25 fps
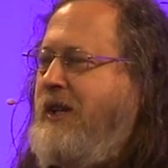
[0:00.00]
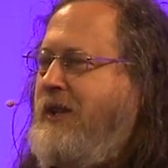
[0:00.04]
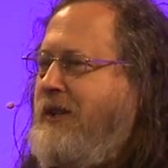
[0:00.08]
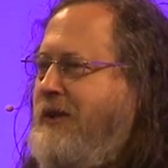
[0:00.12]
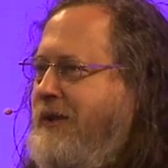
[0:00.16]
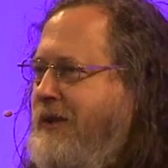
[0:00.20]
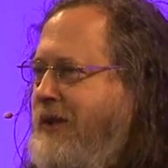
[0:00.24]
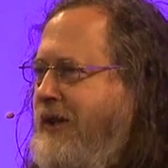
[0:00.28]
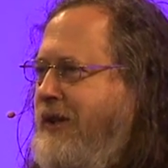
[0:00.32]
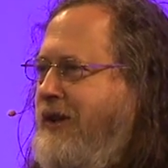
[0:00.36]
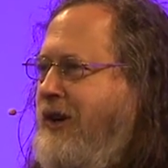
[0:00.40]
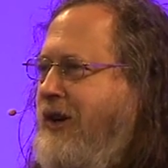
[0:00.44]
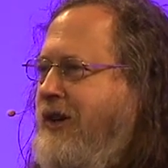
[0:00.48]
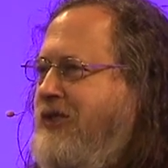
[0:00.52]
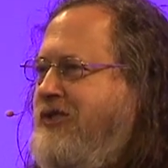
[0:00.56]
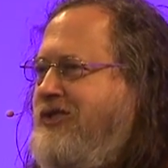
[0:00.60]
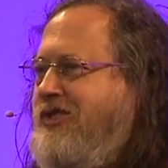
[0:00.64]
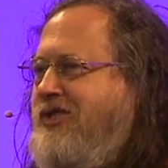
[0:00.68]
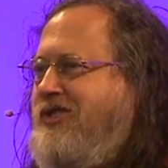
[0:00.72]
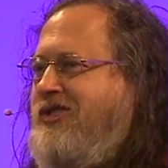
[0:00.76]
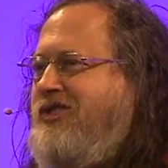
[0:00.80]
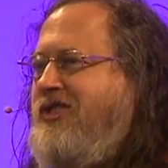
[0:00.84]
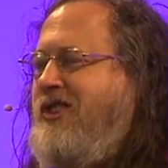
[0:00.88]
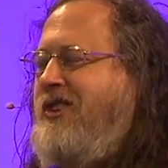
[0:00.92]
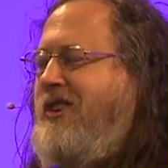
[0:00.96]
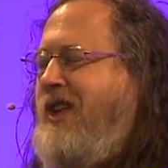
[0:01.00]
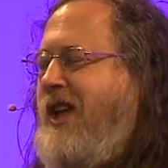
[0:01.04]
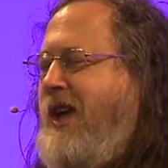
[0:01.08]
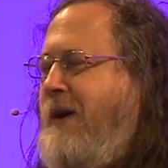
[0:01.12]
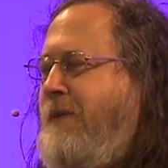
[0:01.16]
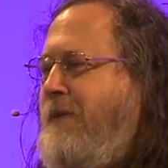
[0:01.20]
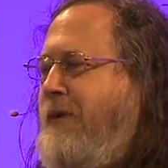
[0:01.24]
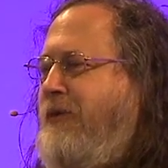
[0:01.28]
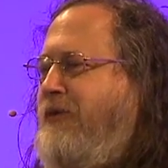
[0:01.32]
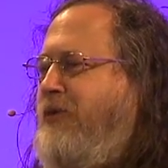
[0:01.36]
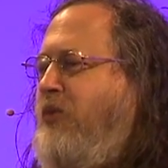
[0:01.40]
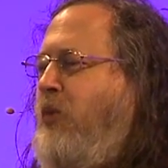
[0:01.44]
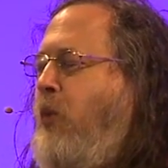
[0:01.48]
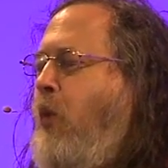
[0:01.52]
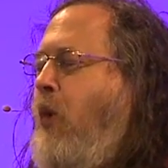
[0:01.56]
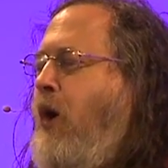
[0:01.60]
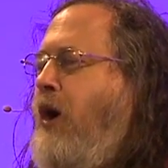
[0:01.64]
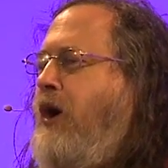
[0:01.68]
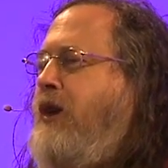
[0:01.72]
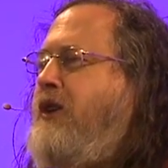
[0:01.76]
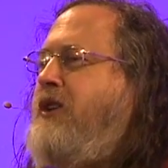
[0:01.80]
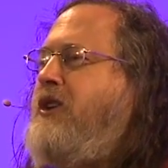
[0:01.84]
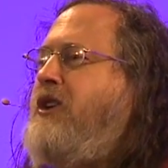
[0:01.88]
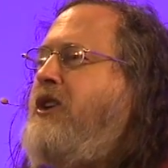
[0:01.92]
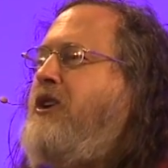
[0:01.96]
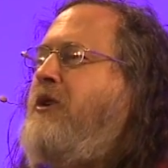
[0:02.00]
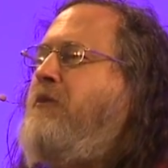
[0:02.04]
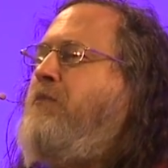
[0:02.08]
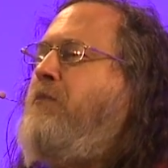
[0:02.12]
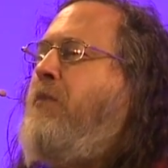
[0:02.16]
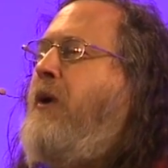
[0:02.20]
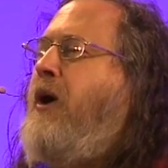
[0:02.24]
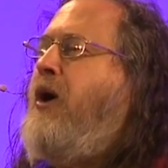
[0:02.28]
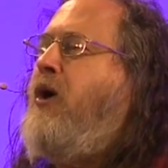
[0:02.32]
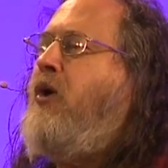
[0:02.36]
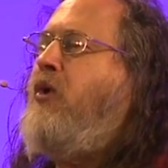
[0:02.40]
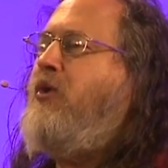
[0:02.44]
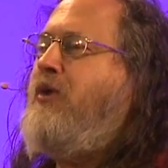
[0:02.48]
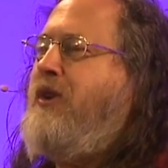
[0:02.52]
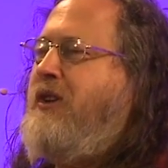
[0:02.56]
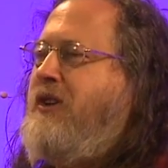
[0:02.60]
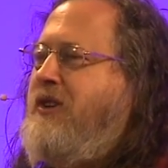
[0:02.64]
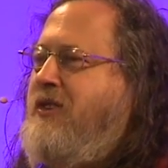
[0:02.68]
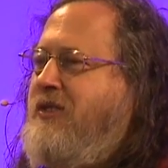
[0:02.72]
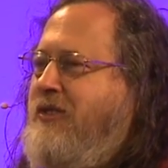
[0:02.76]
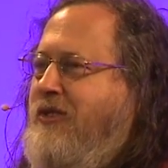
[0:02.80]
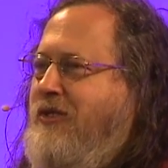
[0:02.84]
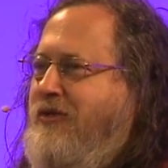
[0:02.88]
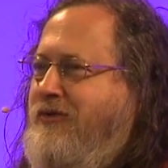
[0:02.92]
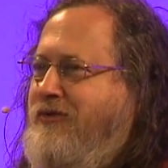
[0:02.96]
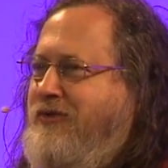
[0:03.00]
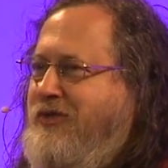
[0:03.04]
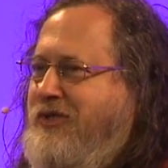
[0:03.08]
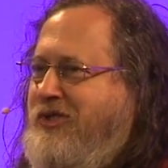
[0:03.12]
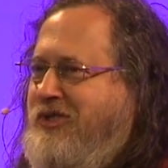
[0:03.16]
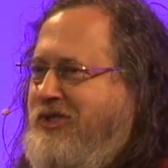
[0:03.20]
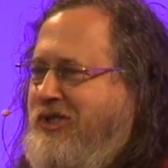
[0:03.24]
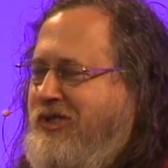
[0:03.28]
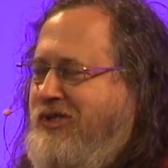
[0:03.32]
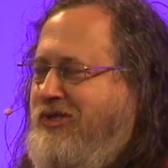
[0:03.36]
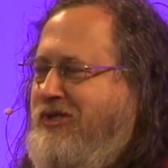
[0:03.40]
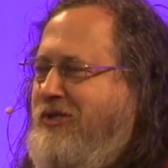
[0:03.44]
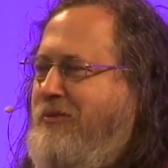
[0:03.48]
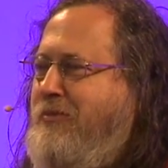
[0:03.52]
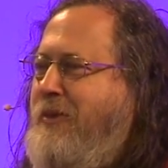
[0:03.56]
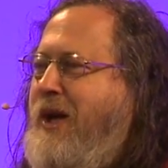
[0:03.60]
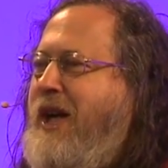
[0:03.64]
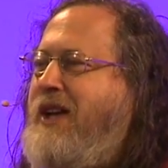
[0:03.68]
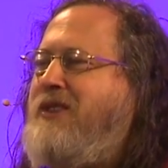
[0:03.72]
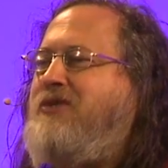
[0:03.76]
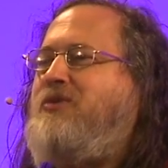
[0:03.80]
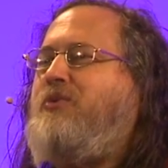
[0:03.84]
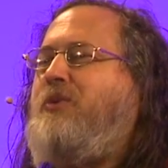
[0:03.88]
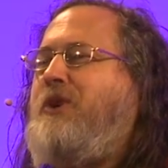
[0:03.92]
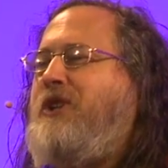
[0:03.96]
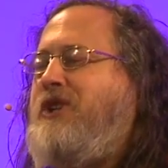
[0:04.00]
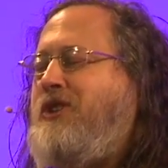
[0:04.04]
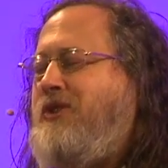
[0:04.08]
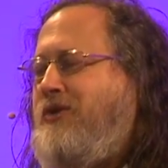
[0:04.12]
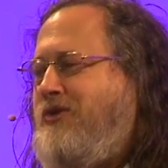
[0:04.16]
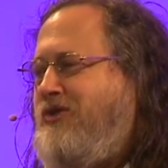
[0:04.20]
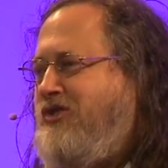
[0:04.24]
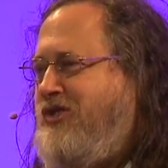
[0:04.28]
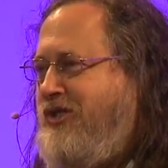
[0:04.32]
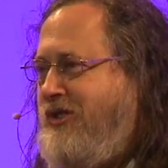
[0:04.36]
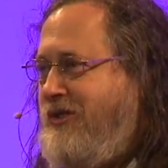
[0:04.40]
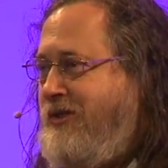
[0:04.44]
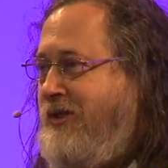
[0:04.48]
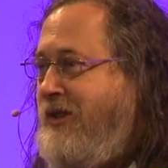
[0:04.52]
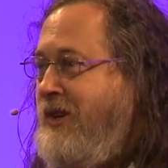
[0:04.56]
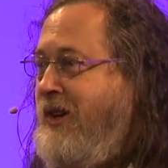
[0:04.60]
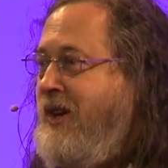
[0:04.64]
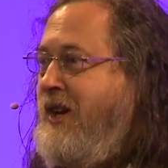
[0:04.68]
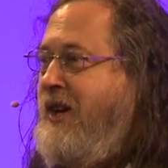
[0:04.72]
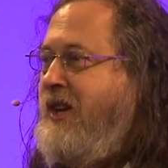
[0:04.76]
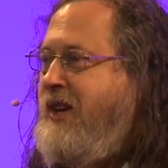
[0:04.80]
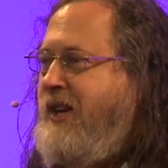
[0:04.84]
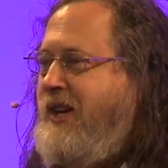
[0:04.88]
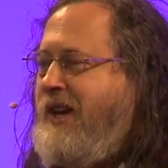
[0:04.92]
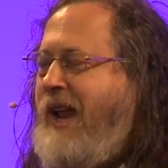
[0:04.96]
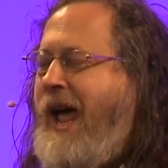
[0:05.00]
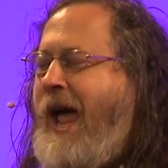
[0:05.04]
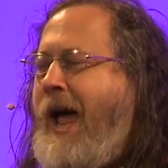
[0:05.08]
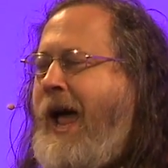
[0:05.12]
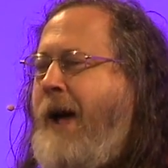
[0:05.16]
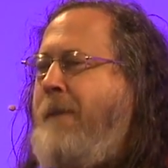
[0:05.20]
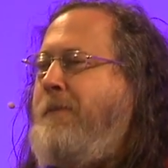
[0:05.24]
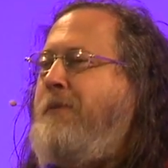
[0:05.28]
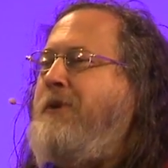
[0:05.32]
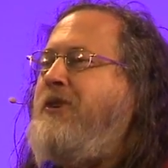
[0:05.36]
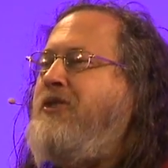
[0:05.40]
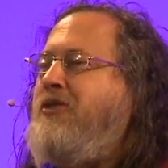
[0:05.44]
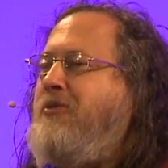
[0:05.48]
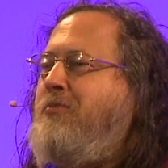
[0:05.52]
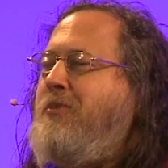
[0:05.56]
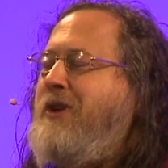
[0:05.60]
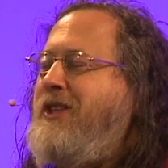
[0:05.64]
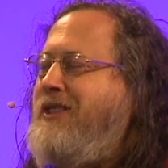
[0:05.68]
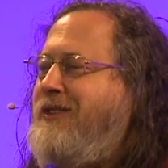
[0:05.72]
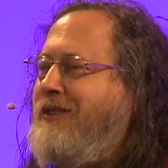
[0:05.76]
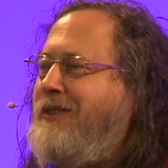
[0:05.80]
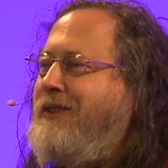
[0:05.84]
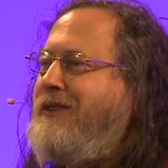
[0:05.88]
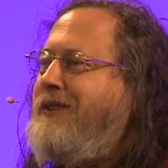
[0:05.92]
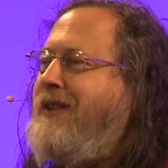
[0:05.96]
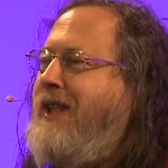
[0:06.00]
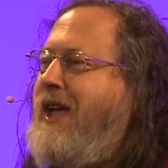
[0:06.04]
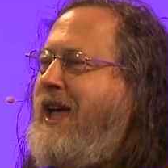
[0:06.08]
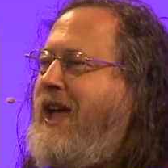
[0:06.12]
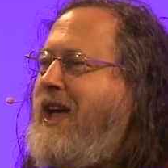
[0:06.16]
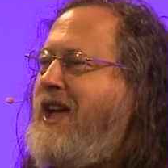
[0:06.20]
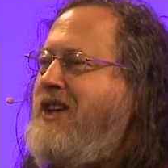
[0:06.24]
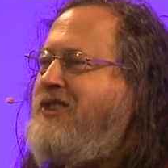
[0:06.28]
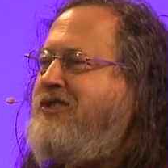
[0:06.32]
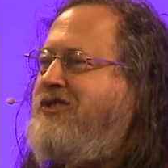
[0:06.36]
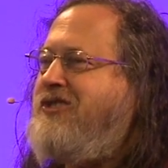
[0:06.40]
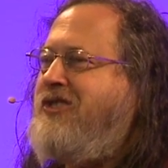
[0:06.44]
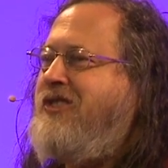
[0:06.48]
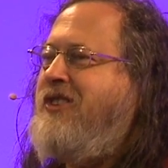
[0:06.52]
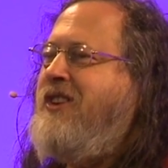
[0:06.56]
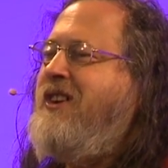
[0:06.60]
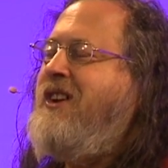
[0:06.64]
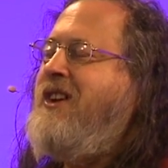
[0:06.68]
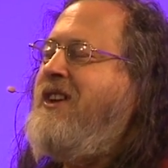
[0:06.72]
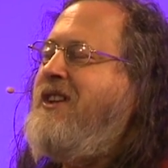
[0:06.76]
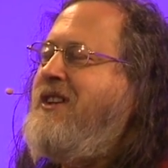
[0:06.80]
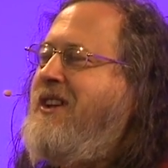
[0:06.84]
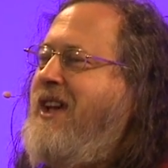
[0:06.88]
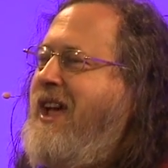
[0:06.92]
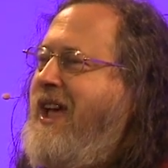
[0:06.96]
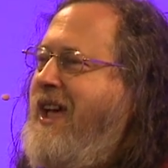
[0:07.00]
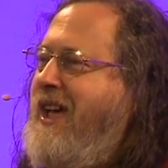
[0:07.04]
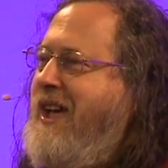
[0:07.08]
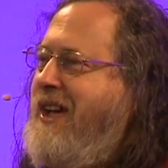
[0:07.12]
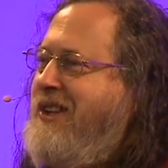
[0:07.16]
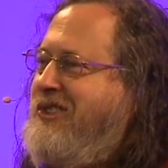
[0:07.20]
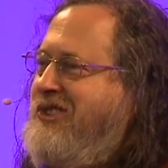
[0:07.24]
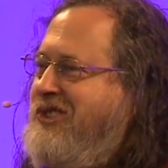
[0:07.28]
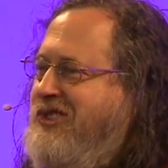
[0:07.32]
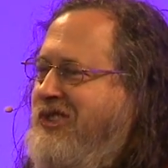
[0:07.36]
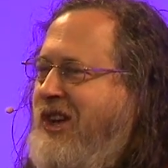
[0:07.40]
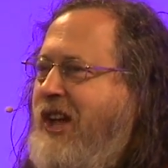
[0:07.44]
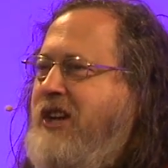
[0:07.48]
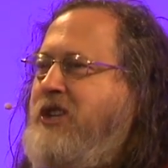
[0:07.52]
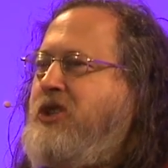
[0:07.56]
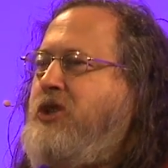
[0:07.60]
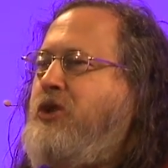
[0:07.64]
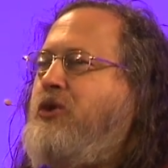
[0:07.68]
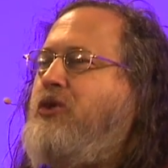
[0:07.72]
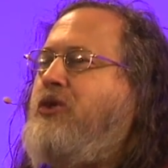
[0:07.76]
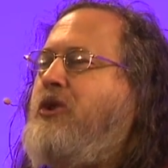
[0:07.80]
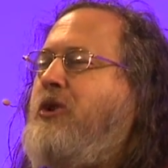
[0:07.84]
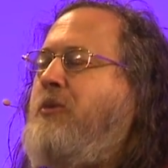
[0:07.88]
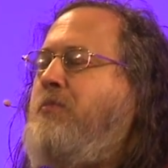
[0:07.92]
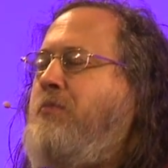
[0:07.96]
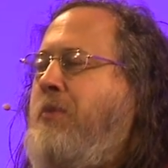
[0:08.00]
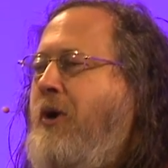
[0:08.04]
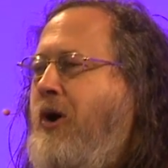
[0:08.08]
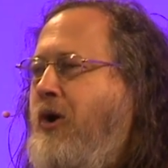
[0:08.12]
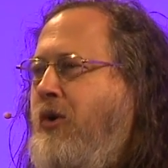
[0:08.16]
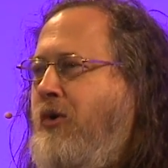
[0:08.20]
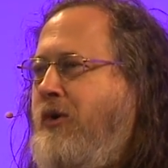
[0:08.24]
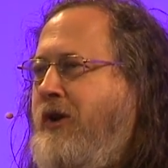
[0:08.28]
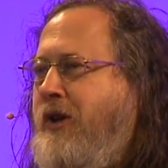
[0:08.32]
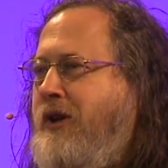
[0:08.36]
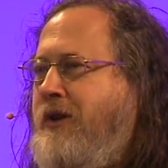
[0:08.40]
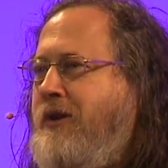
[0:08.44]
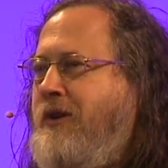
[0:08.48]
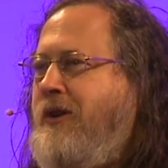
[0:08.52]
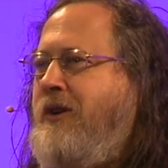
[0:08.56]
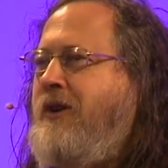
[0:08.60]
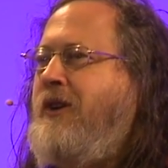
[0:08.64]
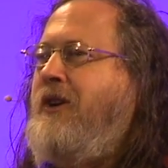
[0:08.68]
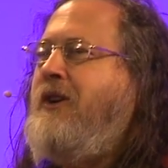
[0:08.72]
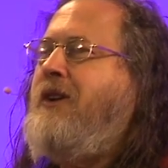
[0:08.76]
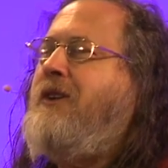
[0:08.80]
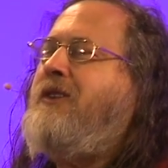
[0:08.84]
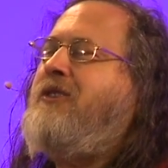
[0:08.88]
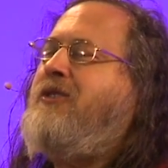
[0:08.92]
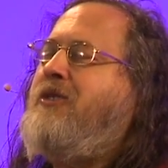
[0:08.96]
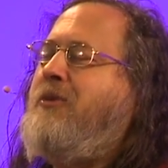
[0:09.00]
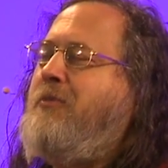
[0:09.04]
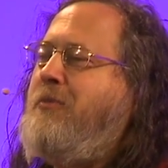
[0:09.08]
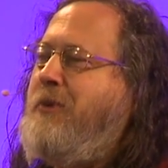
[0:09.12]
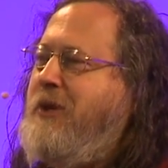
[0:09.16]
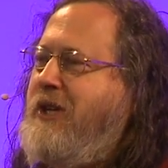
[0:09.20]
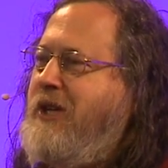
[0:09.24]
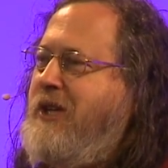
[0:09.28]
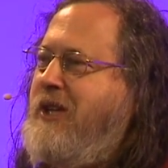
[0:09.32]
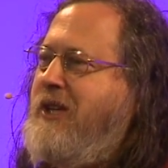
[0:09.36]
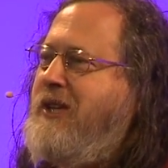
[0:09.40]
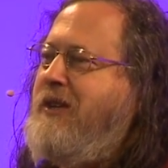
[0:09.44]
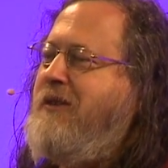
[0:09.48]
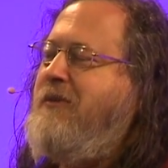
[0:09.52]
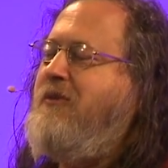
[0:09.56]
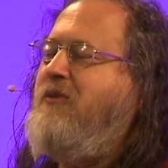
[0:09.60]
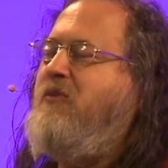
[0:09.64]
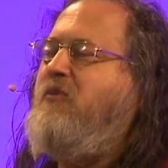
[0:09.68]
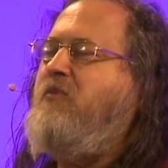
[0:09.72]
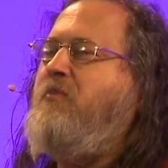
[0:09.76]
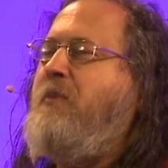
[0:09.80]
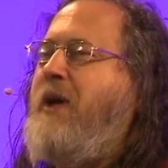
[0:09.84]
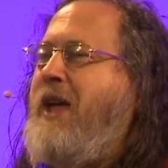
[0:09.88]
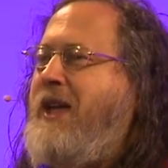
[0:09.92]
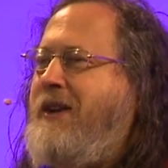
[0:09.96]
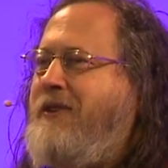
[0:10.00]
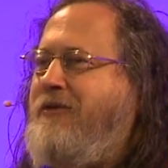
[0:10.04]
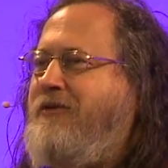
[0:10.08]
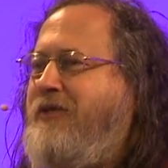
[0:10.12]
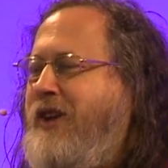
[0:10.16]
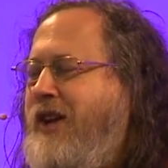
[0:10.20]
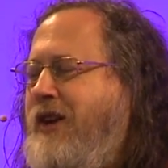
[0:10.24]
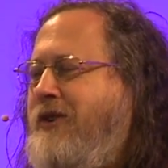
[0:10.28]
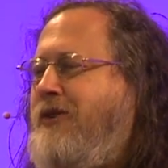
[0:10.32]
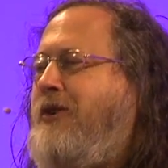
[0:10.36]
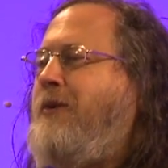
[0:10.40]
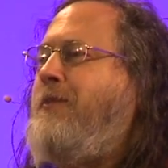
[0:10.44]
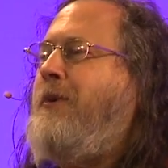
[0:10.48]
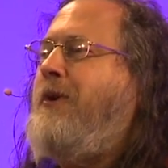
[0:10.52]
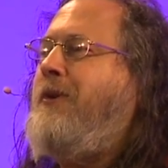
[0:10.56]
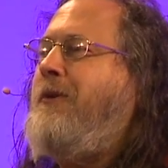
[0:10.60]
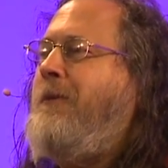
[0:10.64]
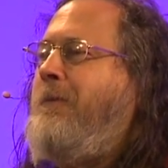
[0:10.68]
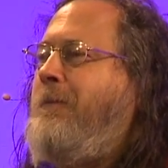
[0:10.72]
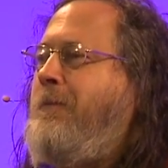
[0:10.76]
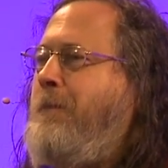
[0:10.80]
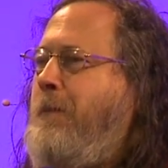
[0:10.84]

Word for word: Linux is the name of one component of the system as we use it. It happened to be the last essential component to be made available.